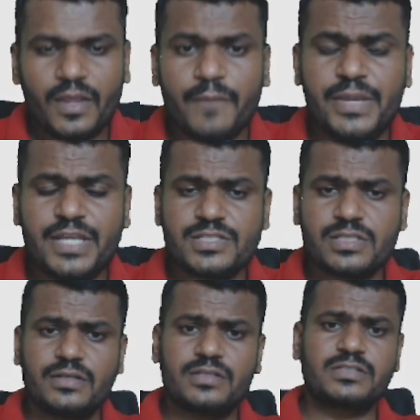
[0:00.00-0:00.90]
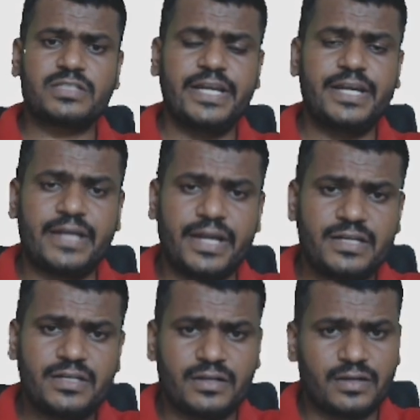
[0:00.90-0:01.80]
means state
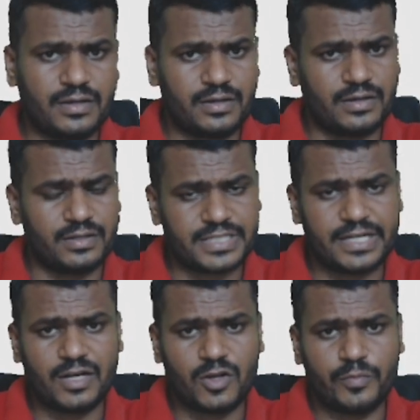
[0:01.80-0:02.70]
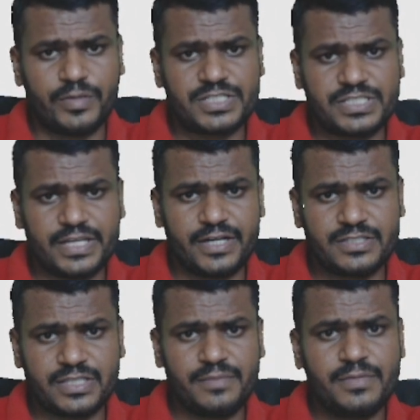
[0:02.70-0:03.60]
and central government
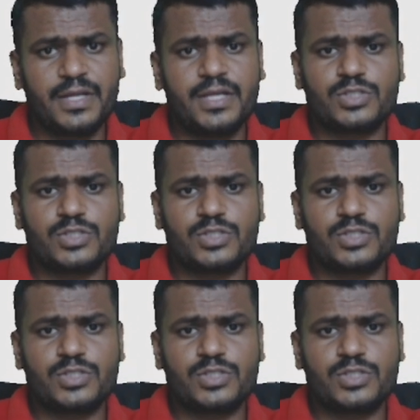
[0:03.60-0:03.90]
shared scheme.